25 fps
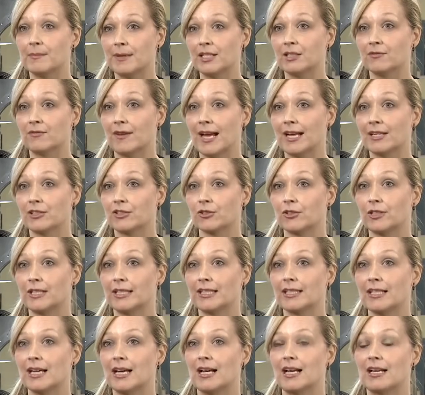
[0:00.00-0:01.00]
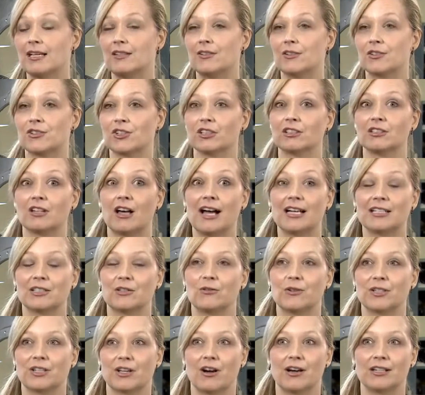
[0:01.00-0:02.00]
manufacturing. There's a lot
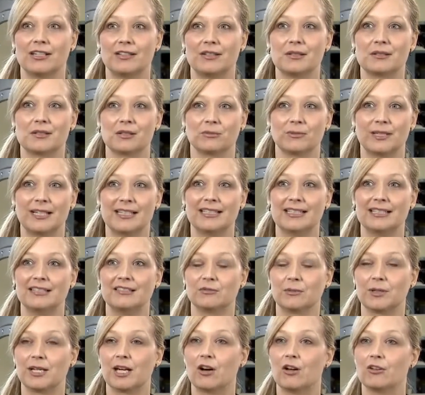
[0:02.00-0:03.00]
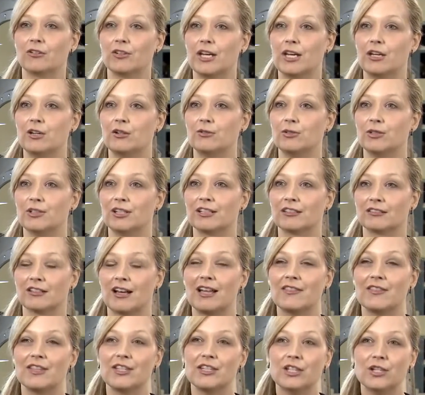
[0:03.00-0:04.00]
going on in this arena, as we all know. You hear a
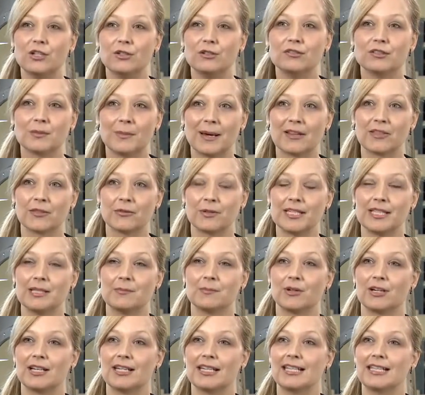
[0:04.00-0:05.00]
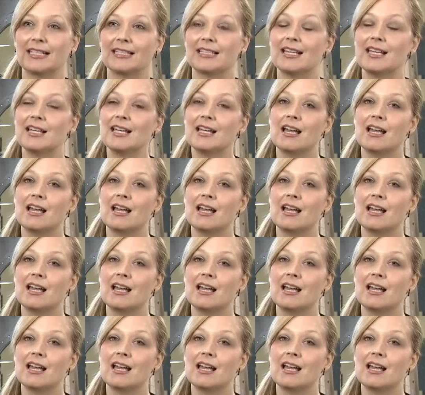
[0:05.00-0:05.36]
lot in the news about 3D printing.